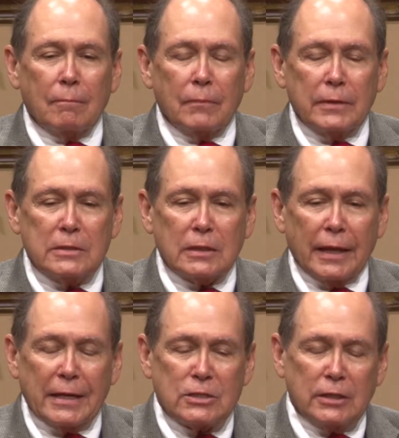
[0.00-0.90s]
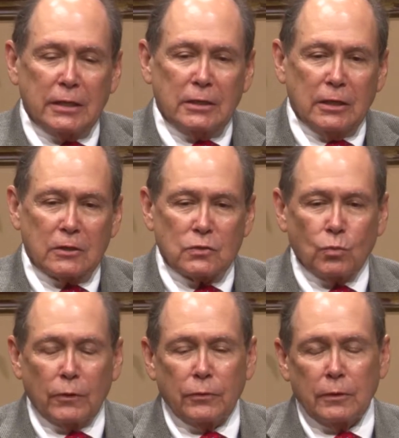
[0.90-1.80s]
These last 10 years
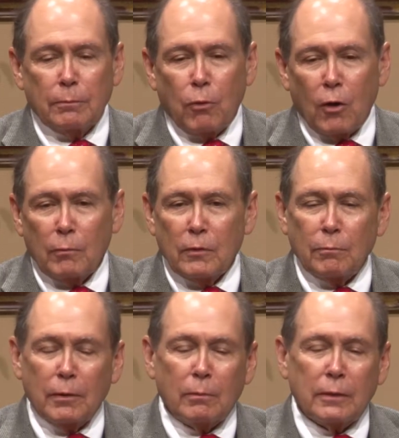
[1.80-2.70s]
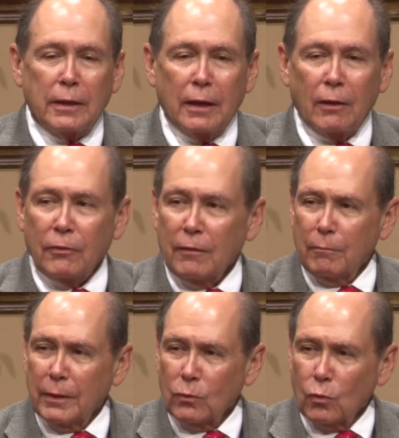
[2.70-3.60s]
with the Department of Public Health
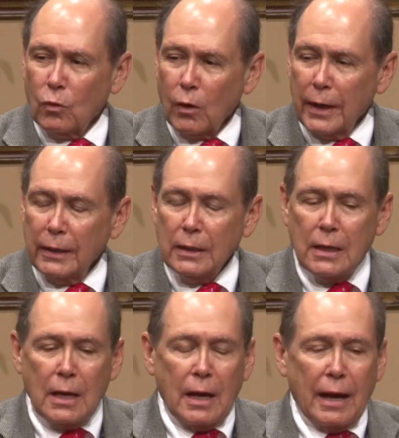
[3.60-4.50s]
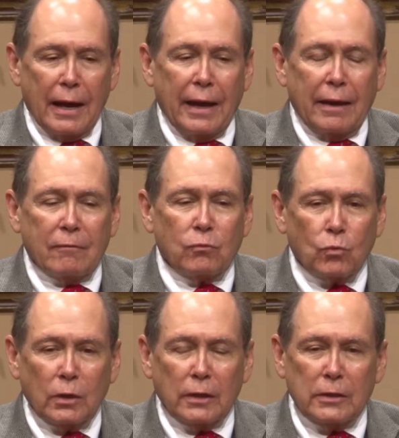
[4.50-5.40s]
been great. I have
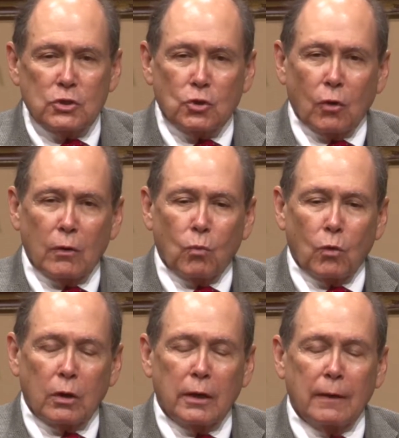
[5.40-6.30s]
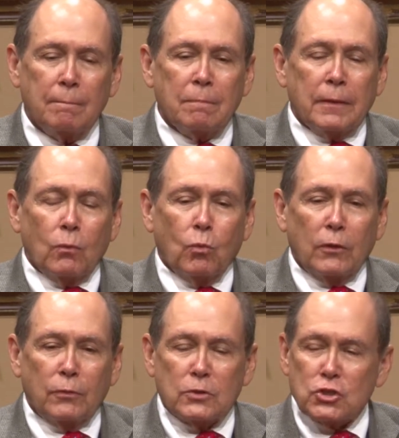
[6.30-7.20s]
really enjoyed working
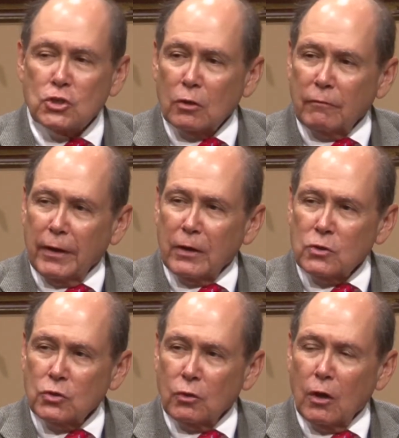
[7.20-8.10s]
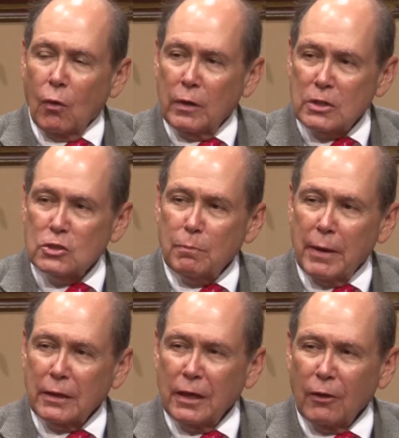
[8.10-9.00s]
with the surveyors who go and
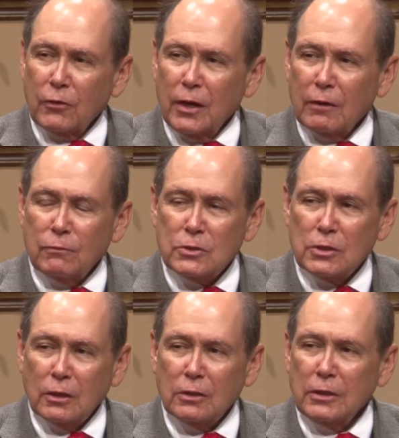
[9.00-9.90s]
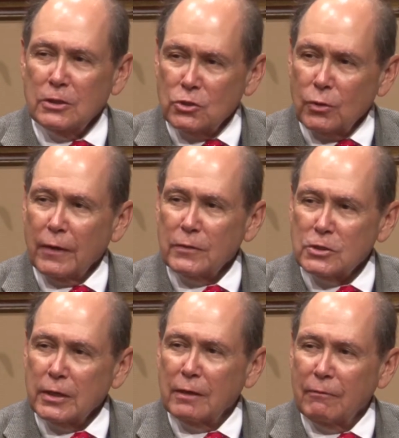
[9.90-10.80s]
inspect healthcare facilities throughout the
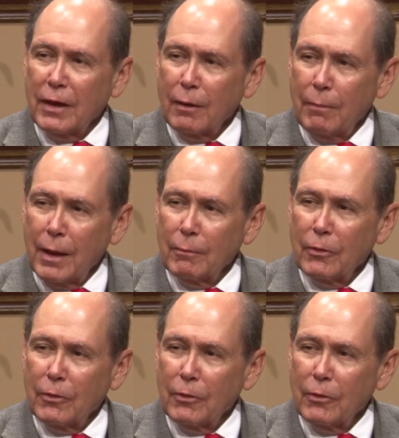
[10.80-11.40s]
state of Alabama.